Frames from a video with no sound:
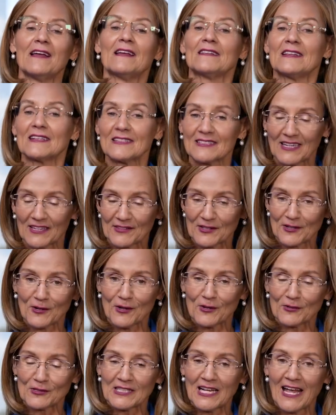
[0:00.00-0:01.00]
this other
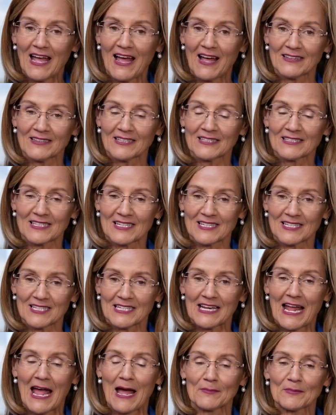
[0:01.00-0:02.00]
hotel is
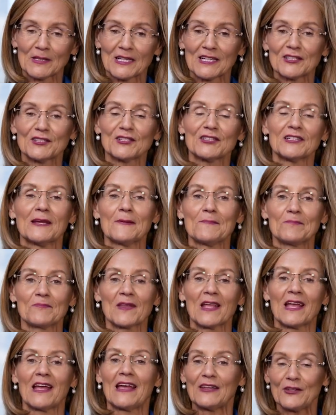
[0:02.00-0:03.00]
established,
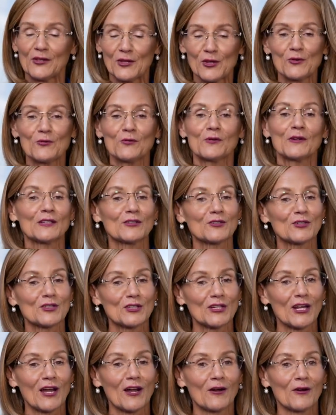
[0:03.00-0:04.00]
and you can
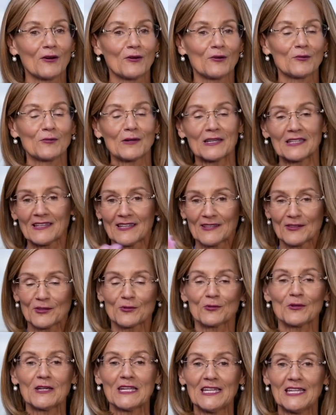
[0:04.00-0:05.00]
show within
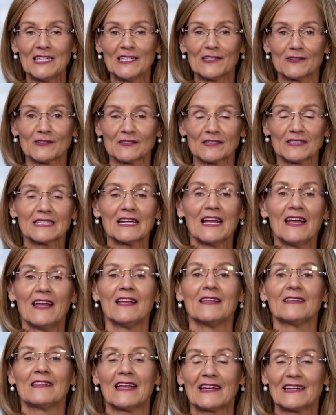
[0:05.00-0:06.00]
3 years
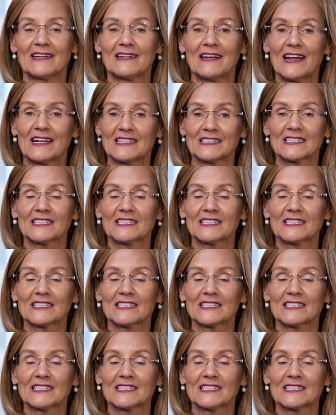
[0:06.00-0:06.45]
that it had a